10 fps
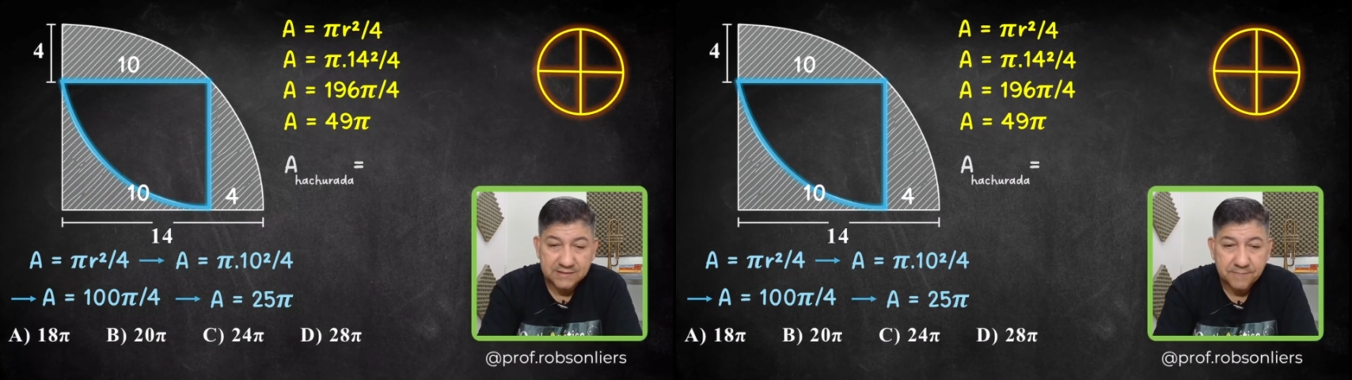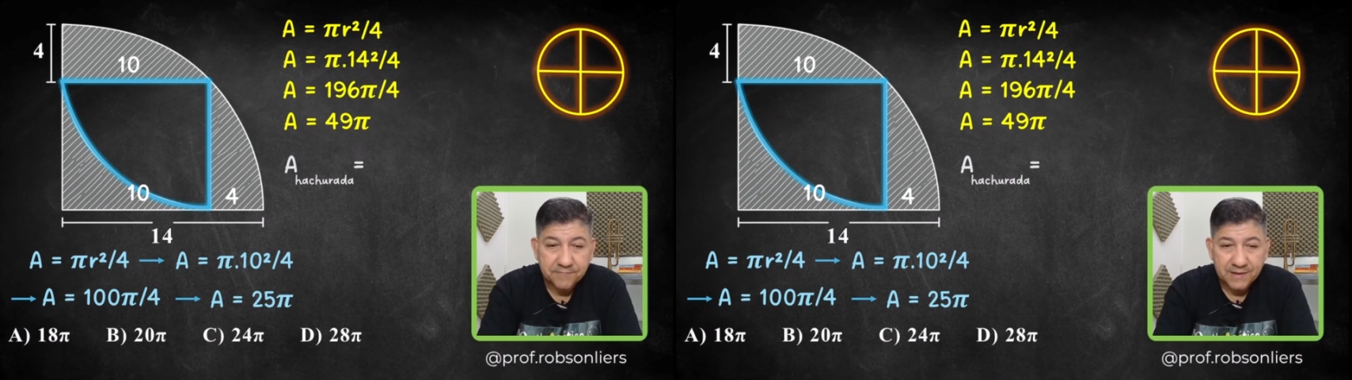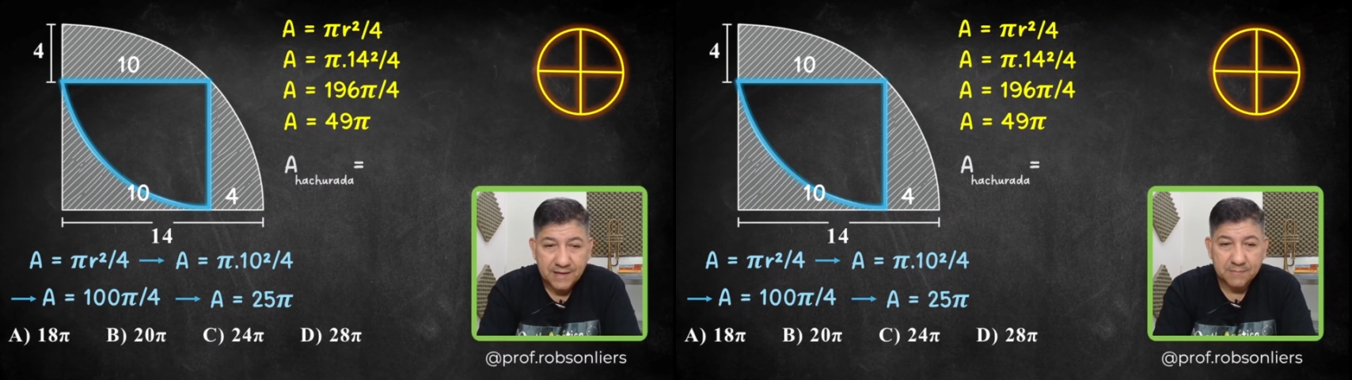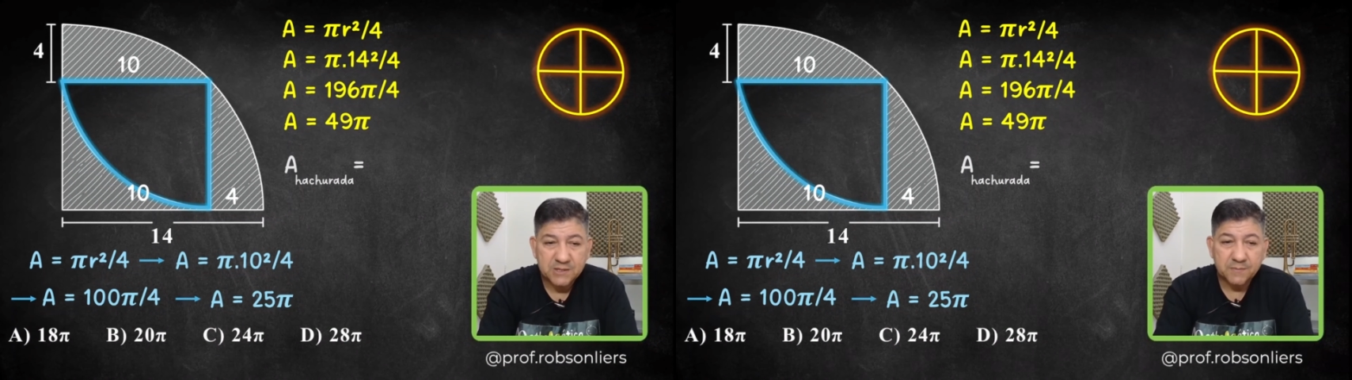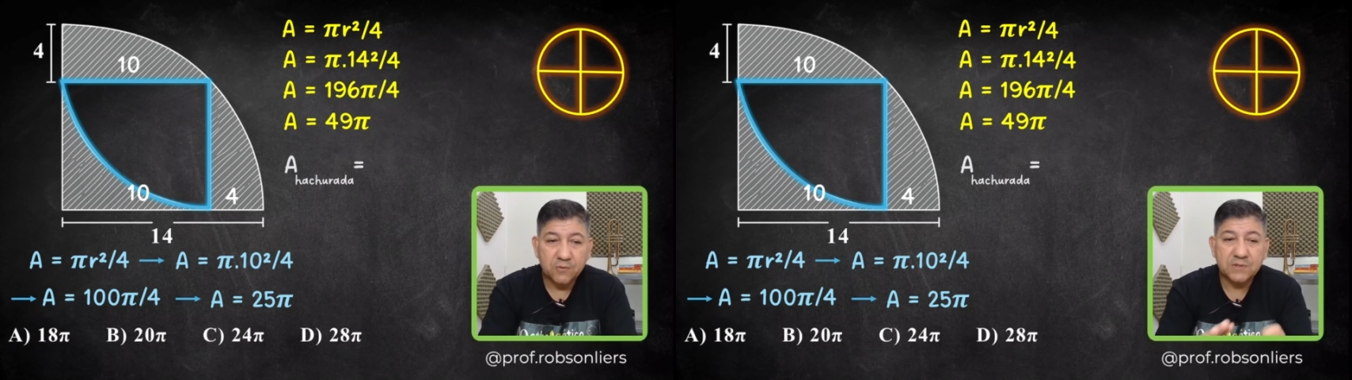It's the
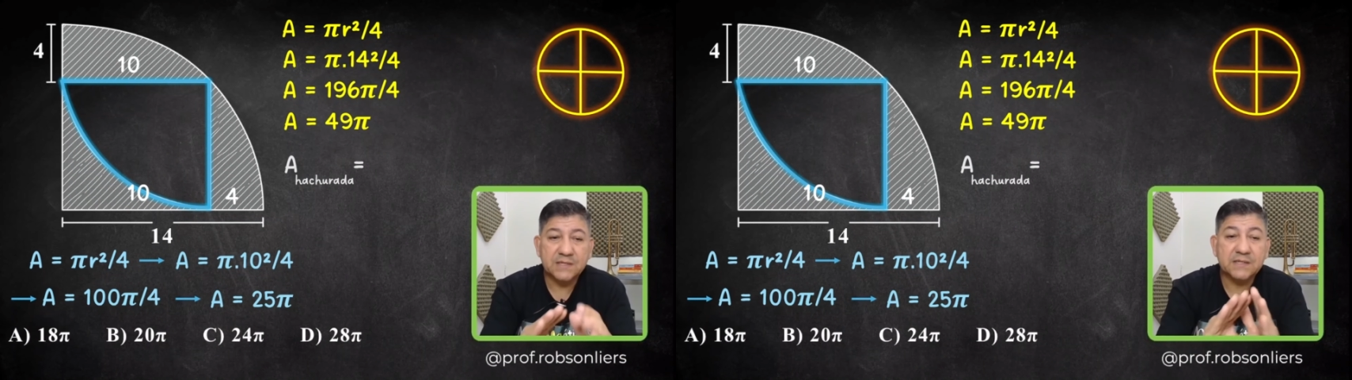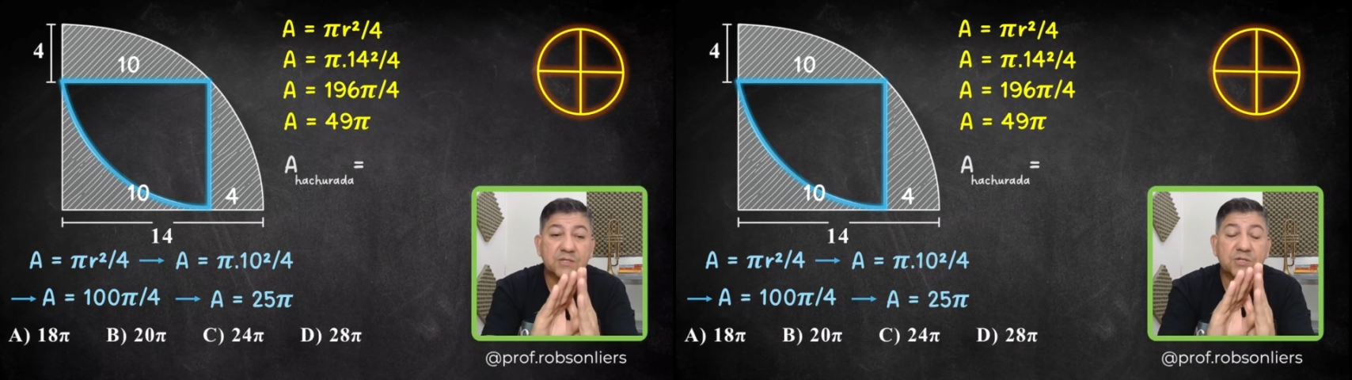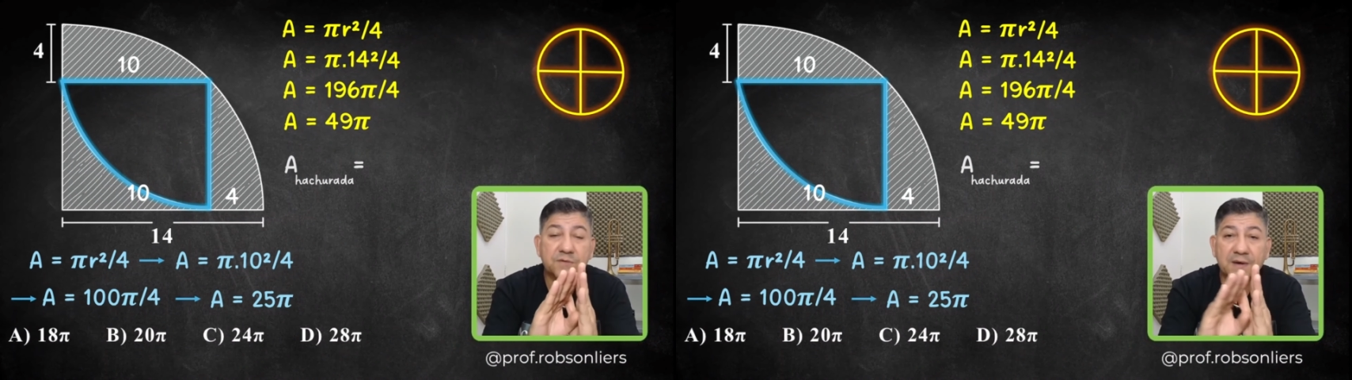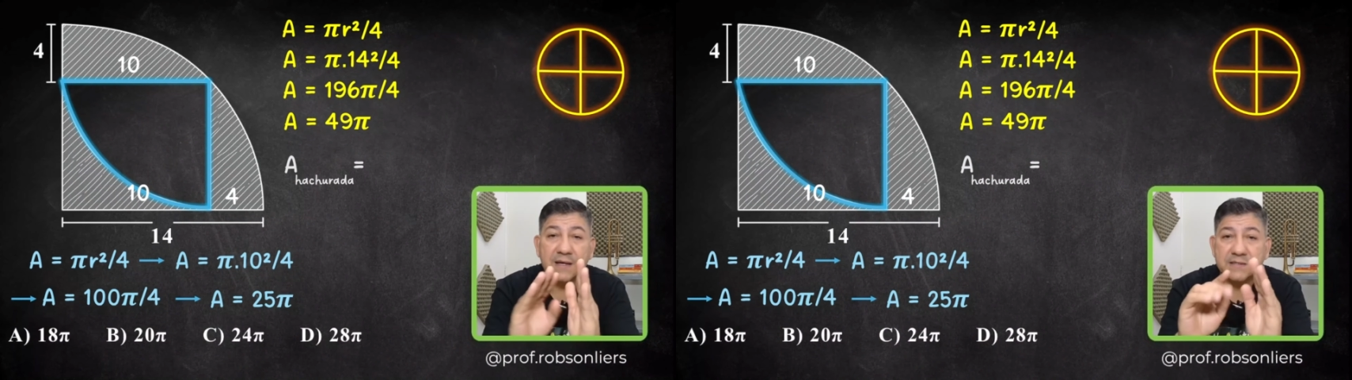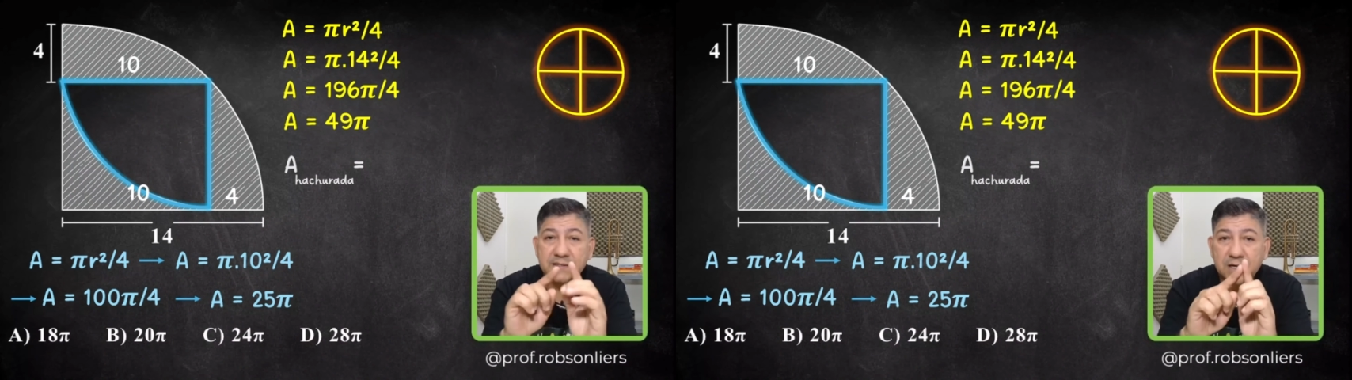same as if we
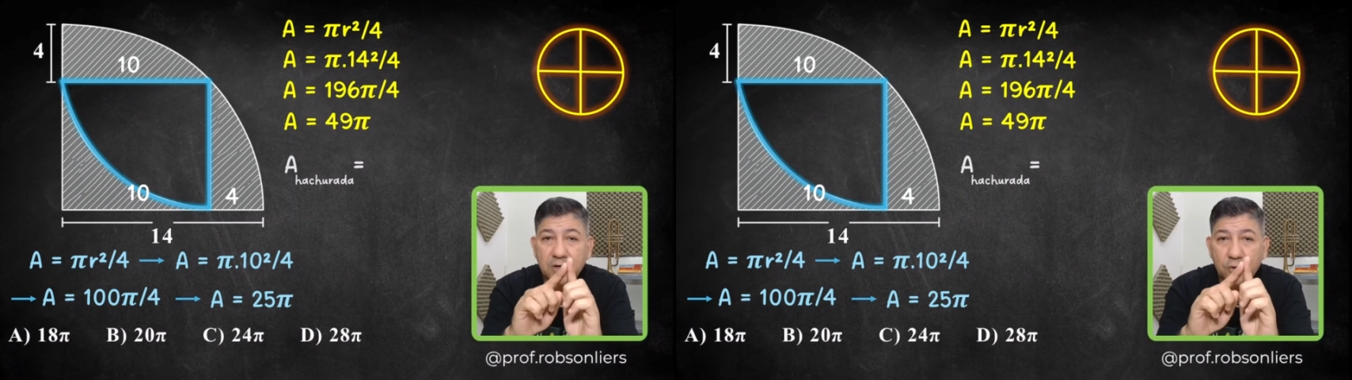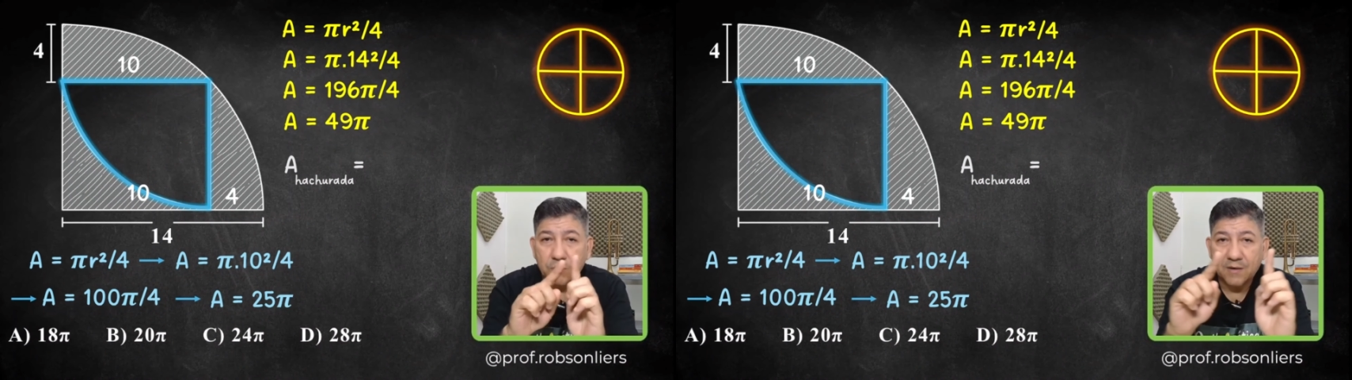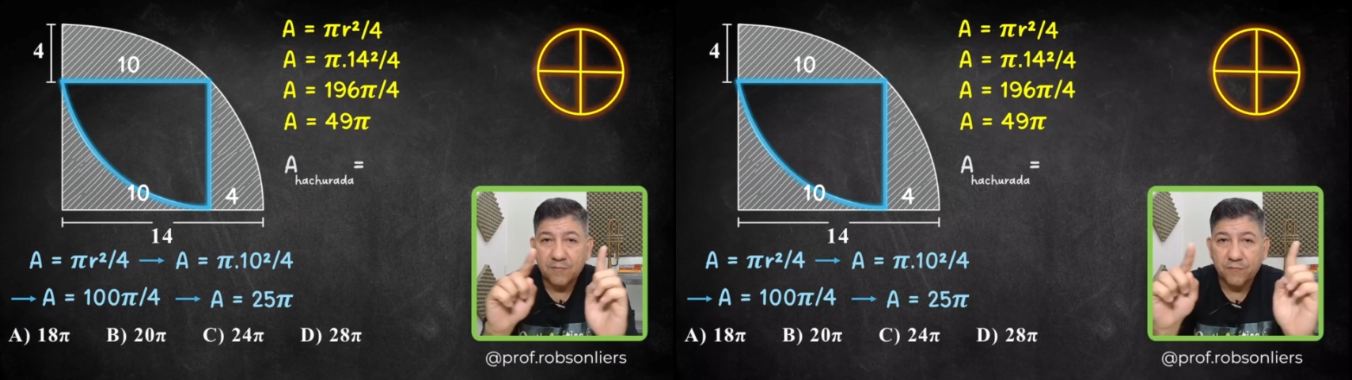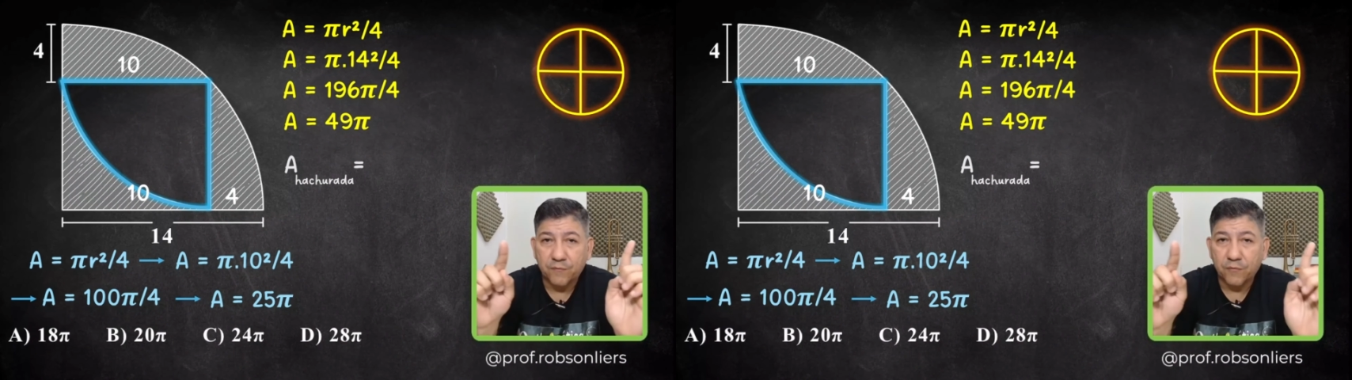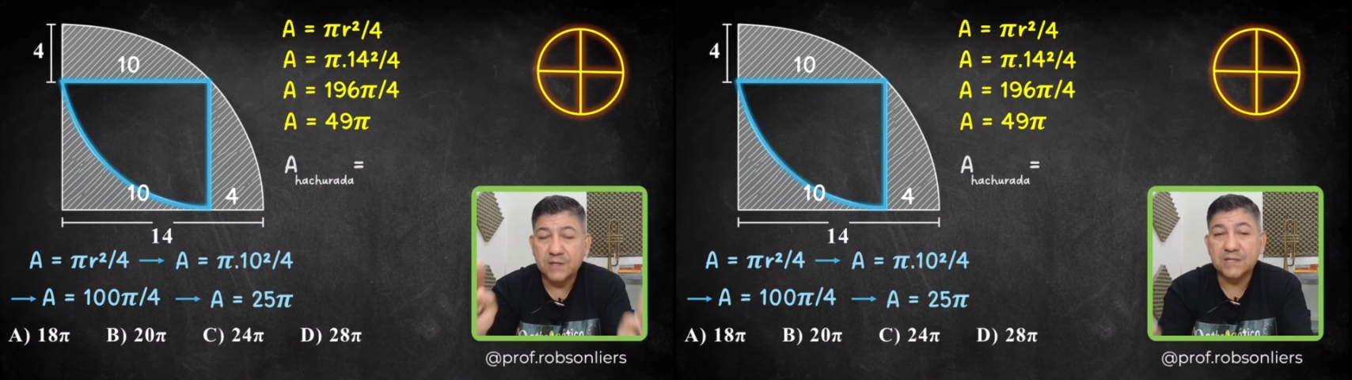had a sheet of
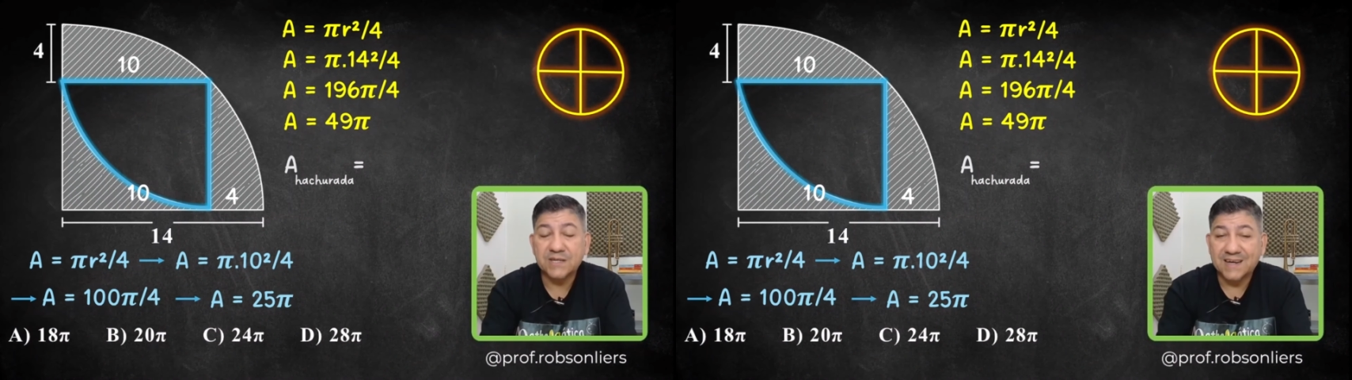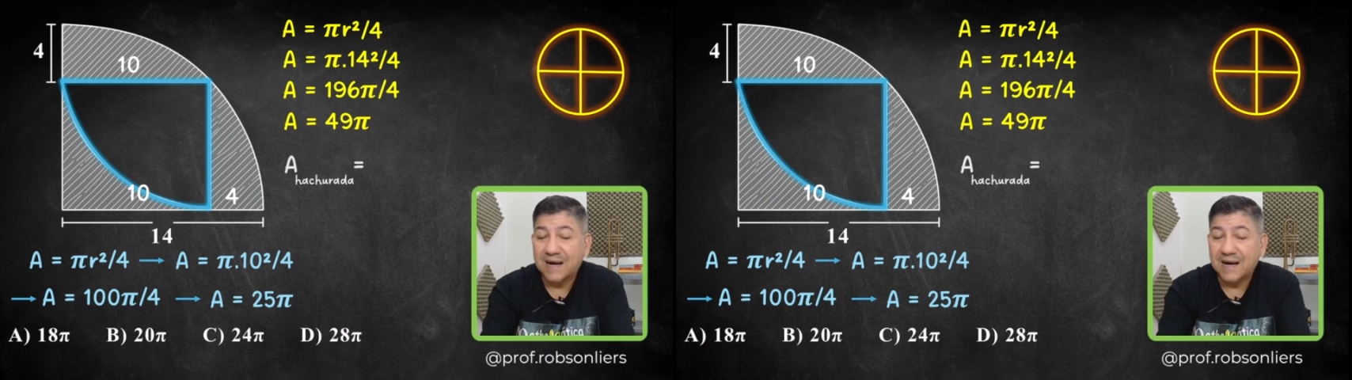cardboard,